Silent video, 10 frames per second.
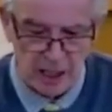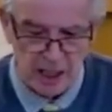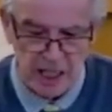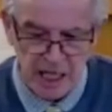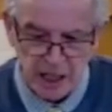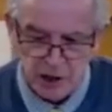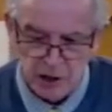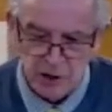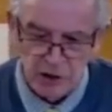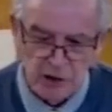Leah
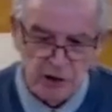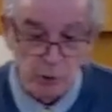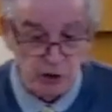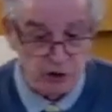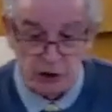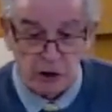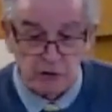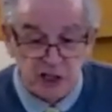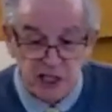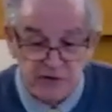was not
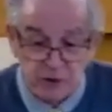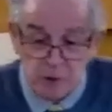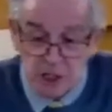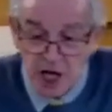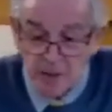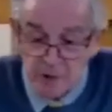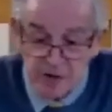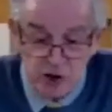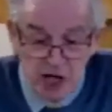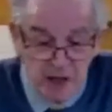conceived from time,
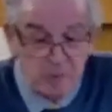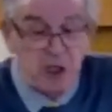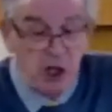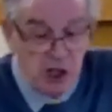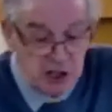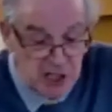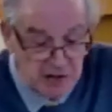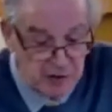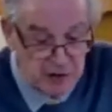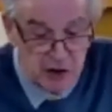give Jacob her
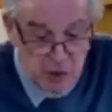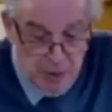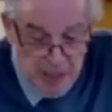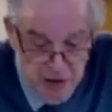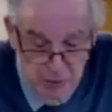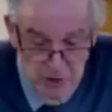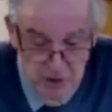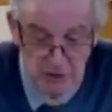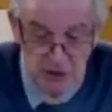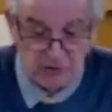servant, and she bears two
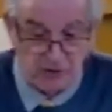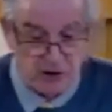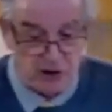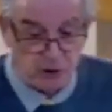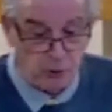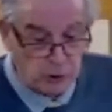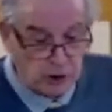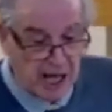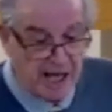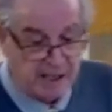sons. The first is called
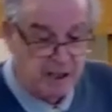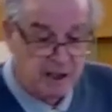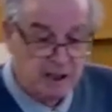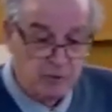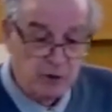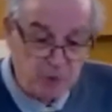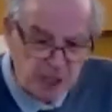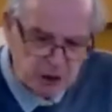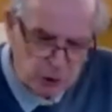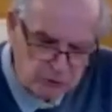Gad, which
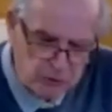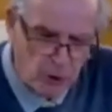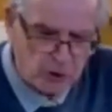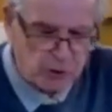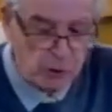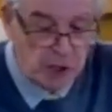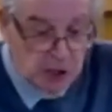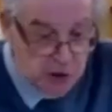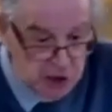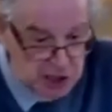means good fortune.
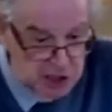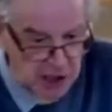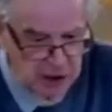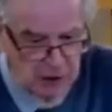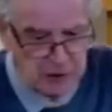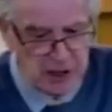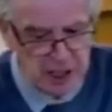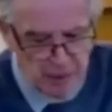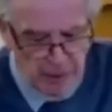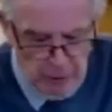She's still
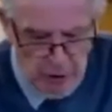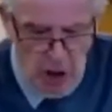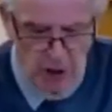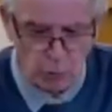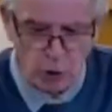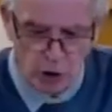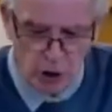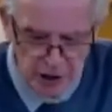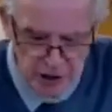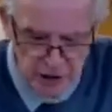thinking about God and what
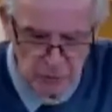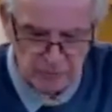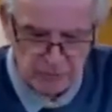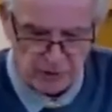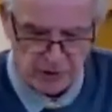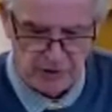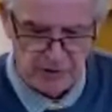God is doing for her.